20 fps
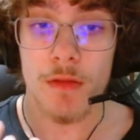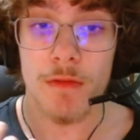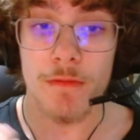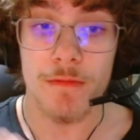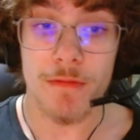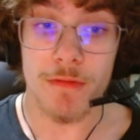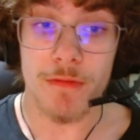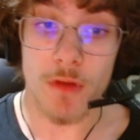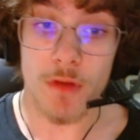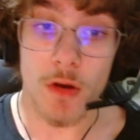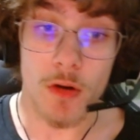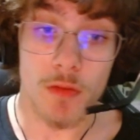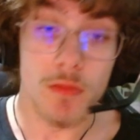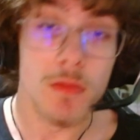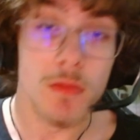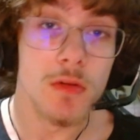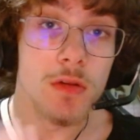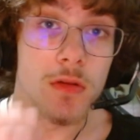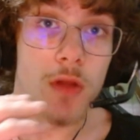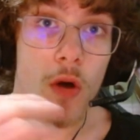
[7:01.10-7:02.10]
So,
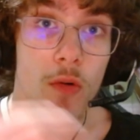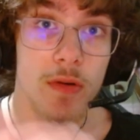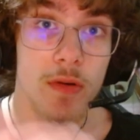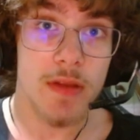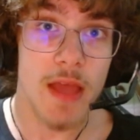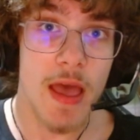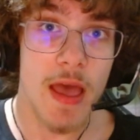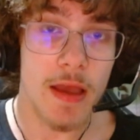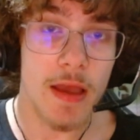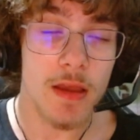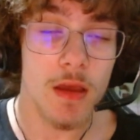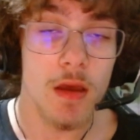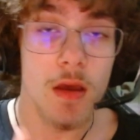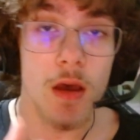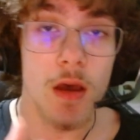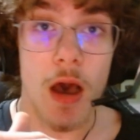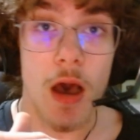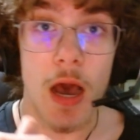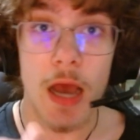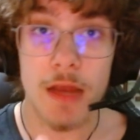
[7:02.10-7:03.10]
low attack,
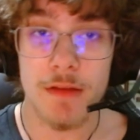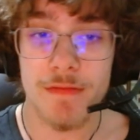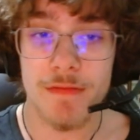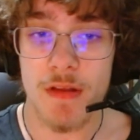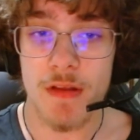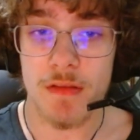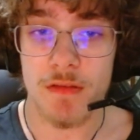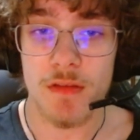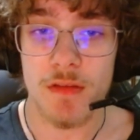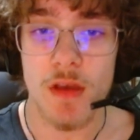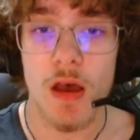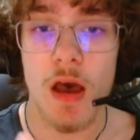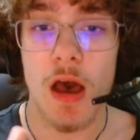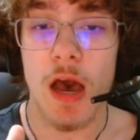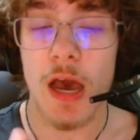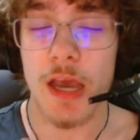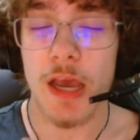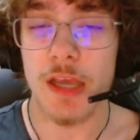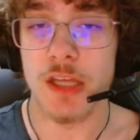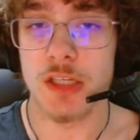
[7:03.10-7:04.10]
high defense,
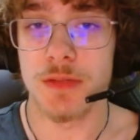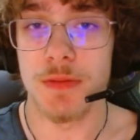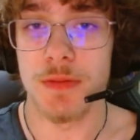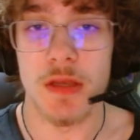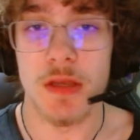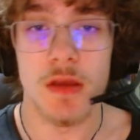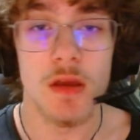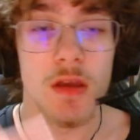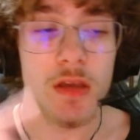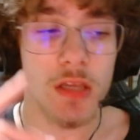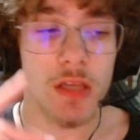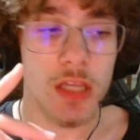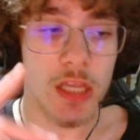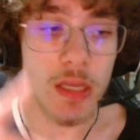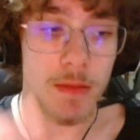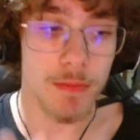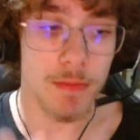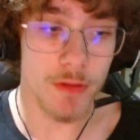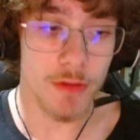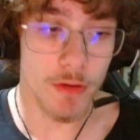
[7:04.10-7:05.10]
high HP,
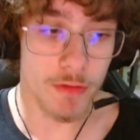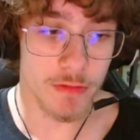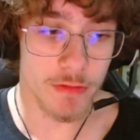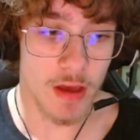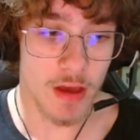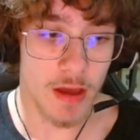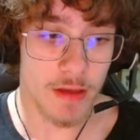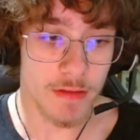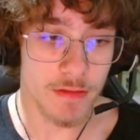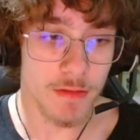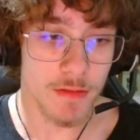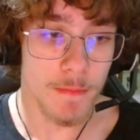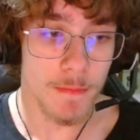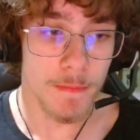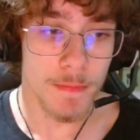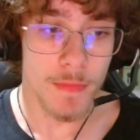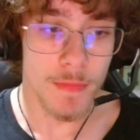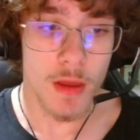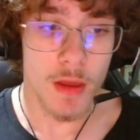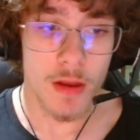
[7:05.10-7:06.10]
keep those guys.
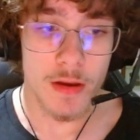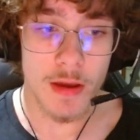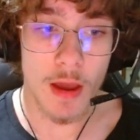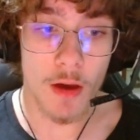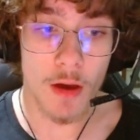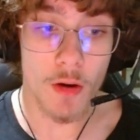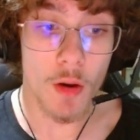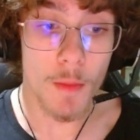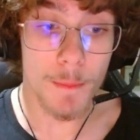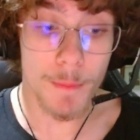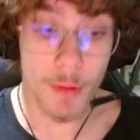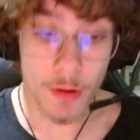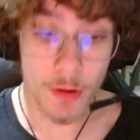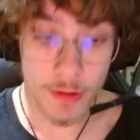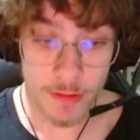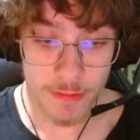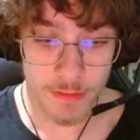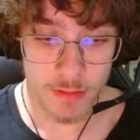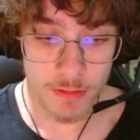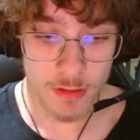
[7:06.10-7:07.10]
Now,
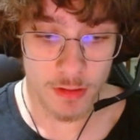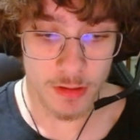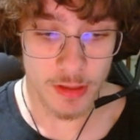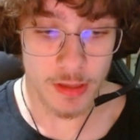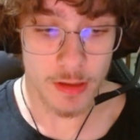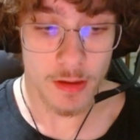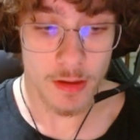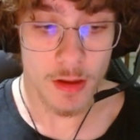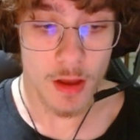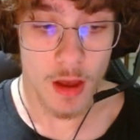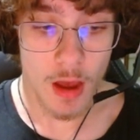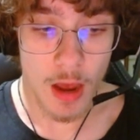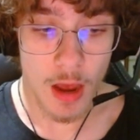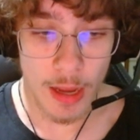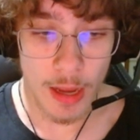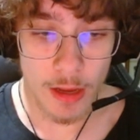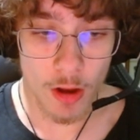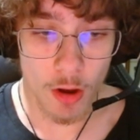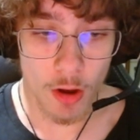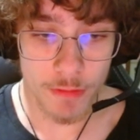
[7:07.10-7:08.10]
personally,
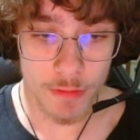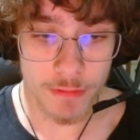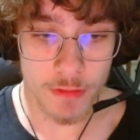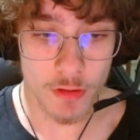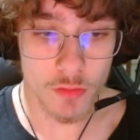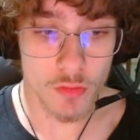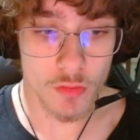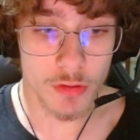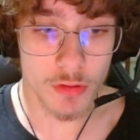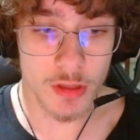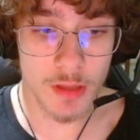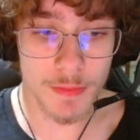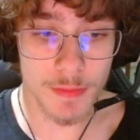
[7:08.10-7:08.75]
I also will keep